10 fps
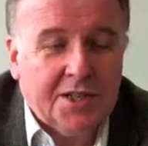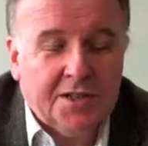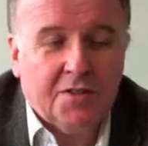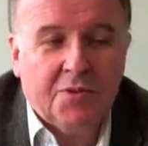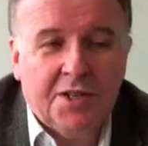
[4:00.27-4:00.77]

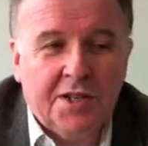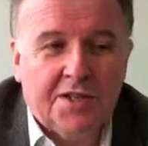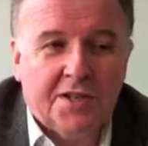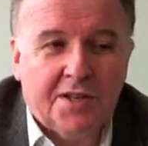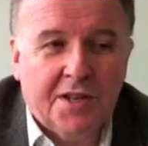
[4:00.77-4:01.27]
is that we
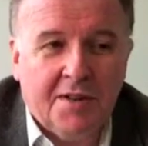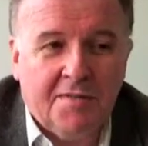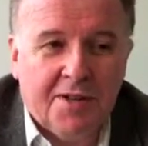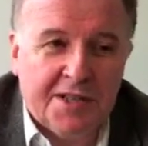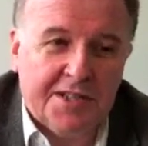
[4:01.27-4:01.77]
need to
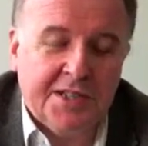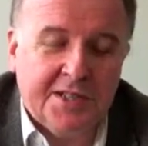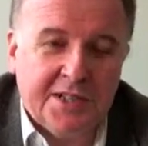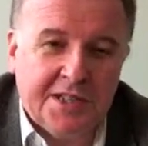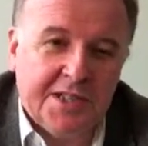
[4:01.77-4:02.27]
invest in
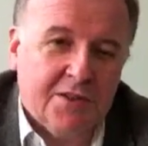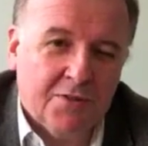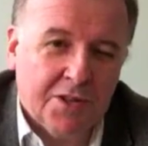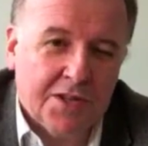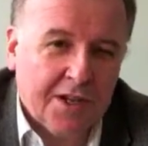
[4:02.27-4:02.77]
IT
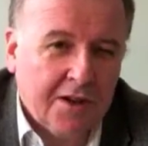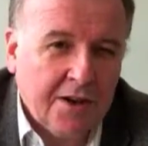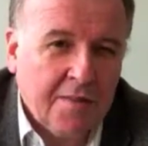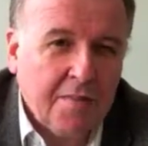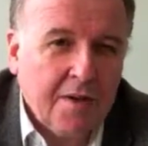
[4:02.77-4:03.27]
all the
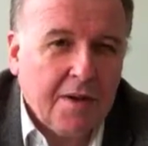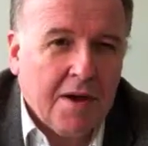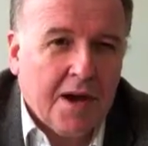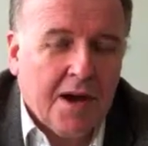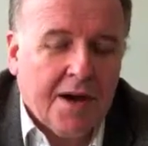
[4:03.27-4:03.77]
time.
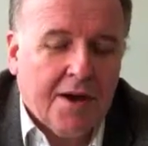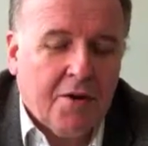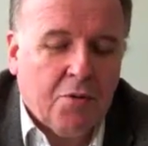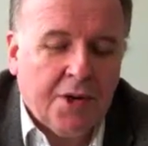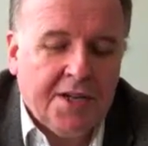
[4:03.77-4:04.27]

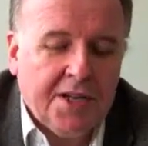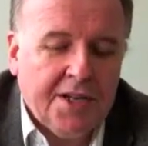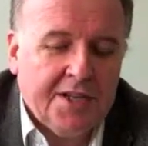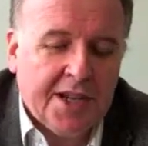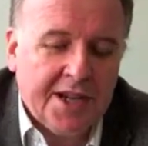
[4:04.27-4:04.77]

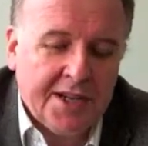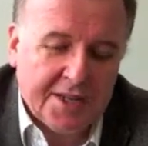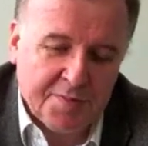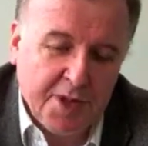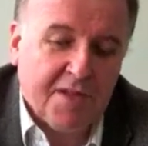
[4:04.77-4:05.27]
Our
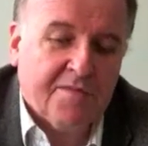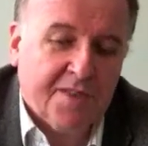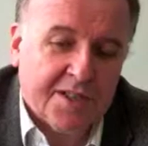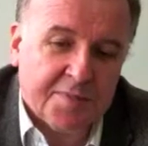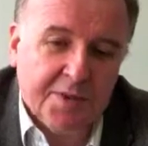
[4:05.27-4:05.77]
next big
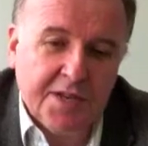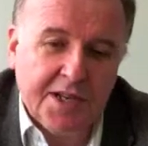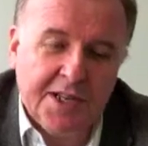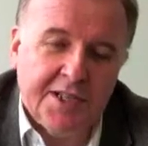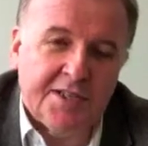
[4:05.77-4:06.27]

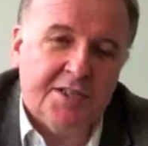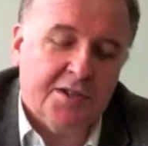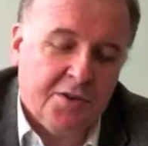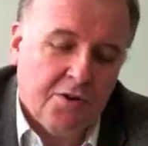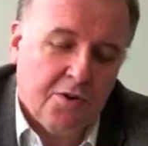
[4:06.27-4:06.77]
investment is
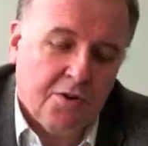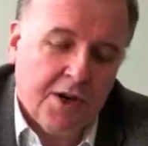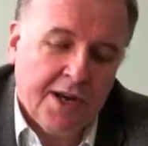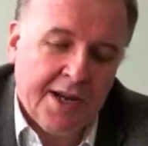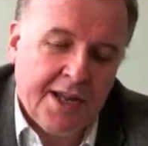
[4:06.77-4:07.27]

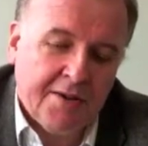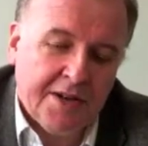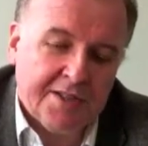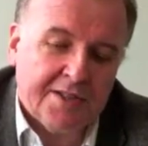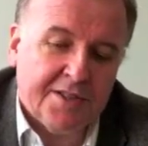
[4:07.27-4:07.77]
to allow
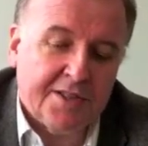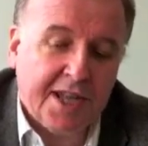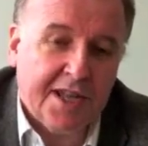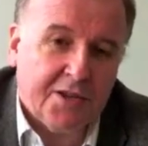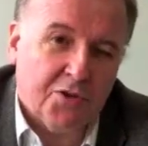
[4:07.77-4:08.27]
us to
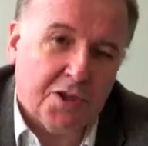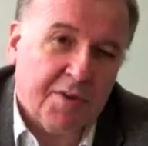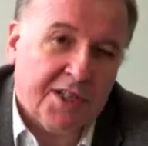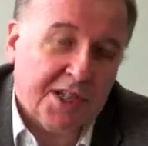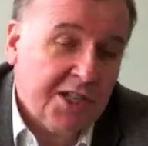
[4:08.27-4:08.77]
scan
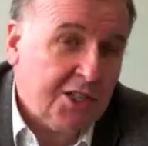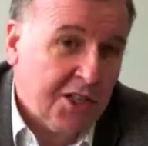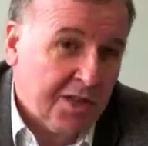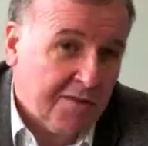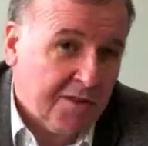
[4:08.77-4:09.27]

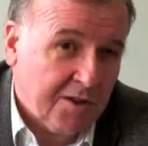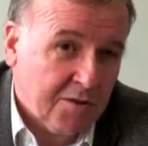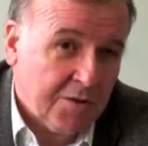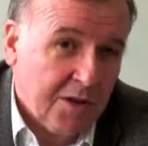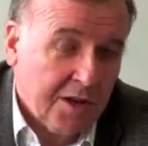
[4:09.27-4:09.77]
documentation in the
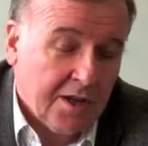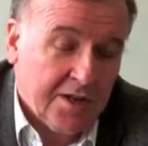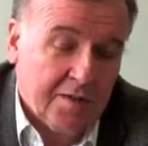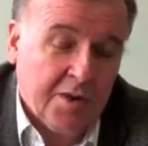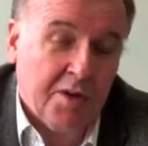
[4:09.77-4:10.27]
field.
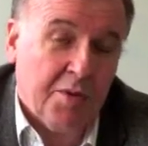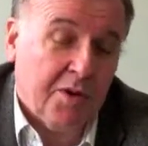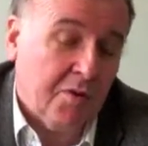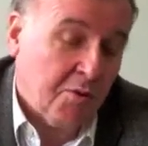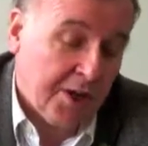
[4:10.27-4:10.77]
At the
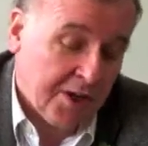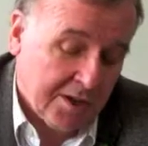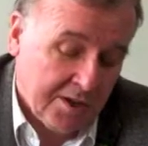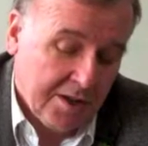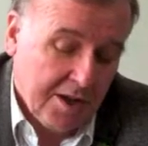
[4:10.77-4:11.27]
moment, we
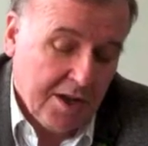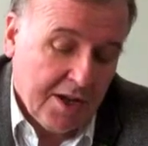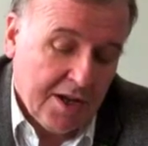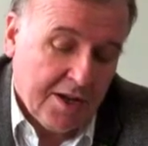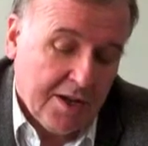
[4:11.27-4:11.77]
can,
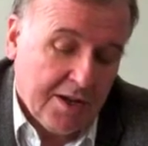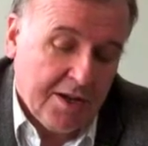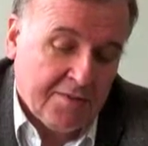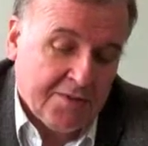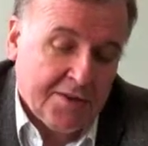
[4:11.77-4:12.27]

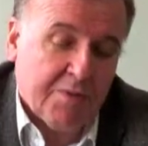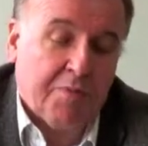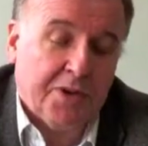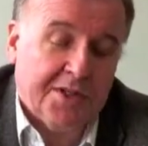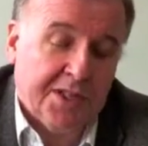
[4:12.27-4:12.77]
if
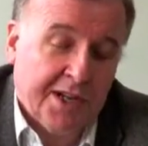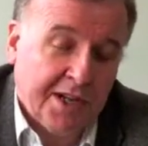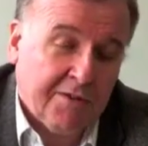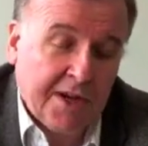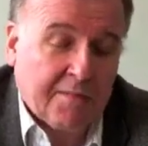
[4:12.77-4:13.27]
someone brings in a
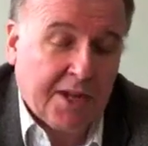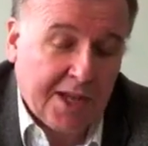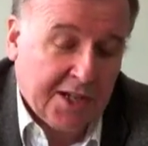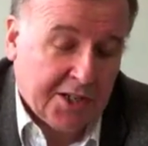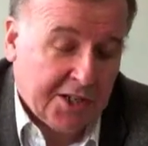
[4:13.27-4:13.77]
loan
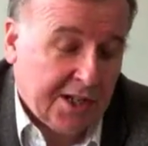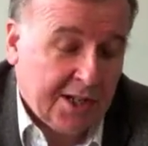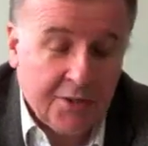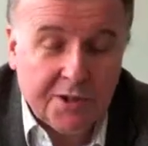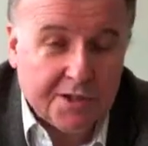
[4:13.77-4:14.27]
application
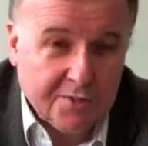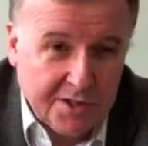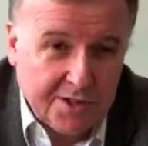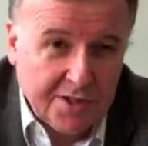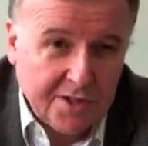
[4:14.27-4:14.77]
in Lewes, for
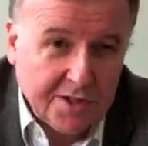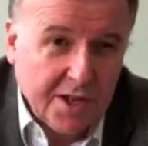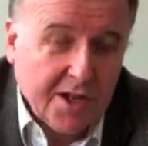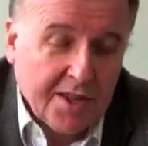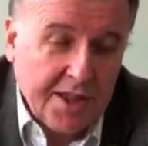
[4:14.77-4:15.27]

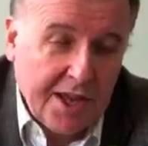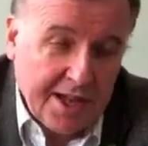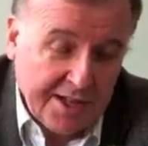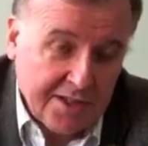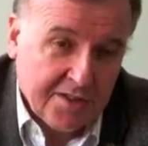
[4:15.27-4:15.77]
instance,
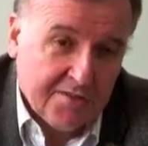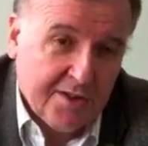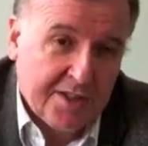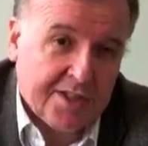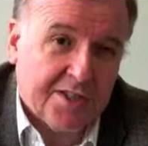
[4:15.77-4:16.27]
that has to
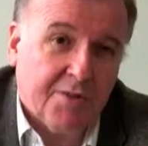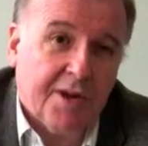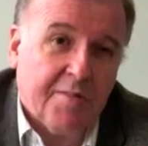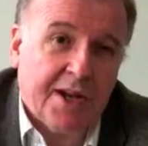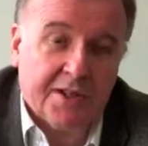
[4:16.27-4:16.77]
find its
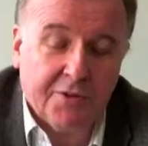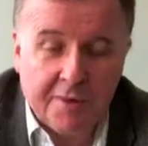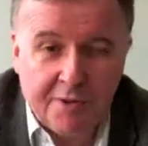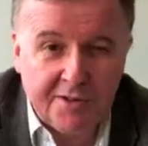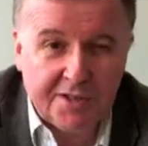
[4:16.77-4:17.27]
way back to our
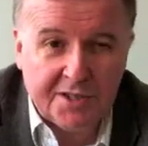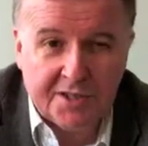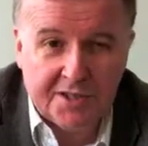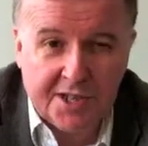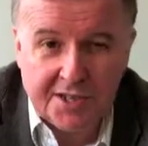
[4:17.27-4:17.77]

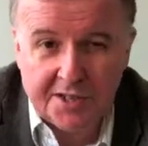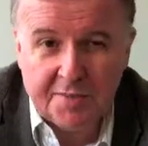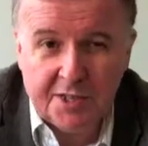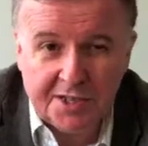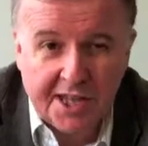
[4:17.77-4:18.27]
processing centre
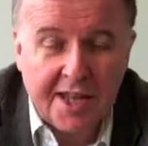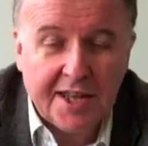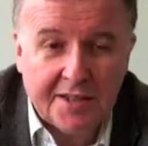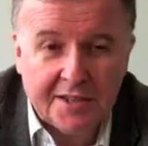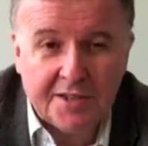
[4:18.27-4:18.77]
to be
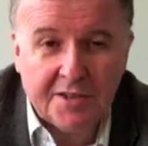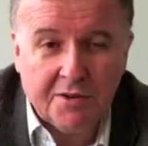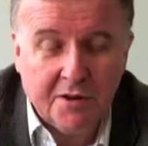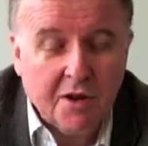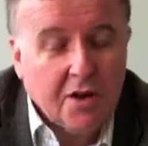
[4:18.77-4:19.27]
scanned.
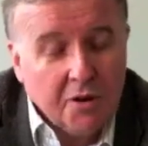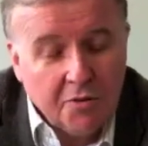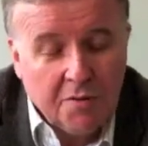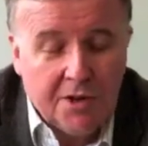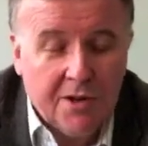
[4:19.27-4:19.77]
So
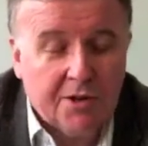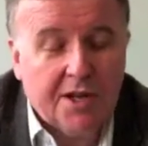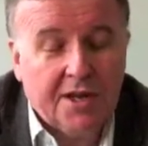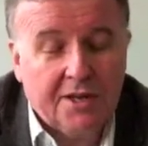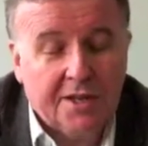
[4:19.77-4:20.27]
we'll be
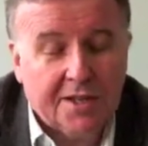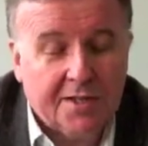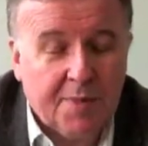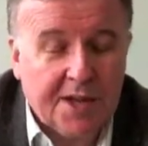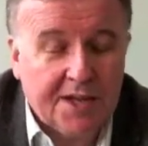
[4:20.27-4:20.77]
looking at
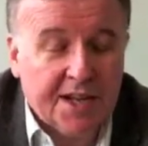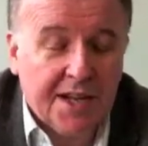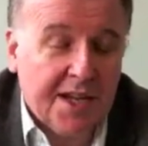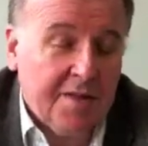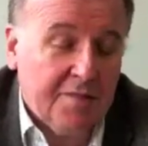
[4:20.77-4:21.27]
expanding
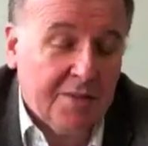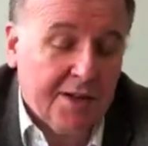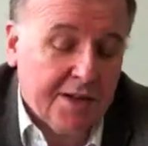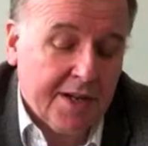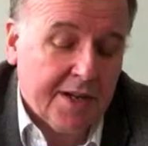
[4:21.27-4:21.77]

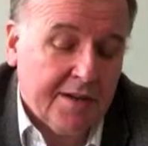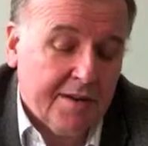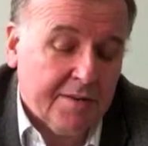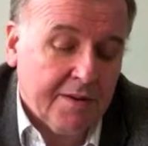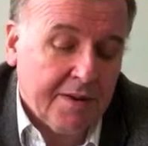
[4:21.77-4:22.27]
our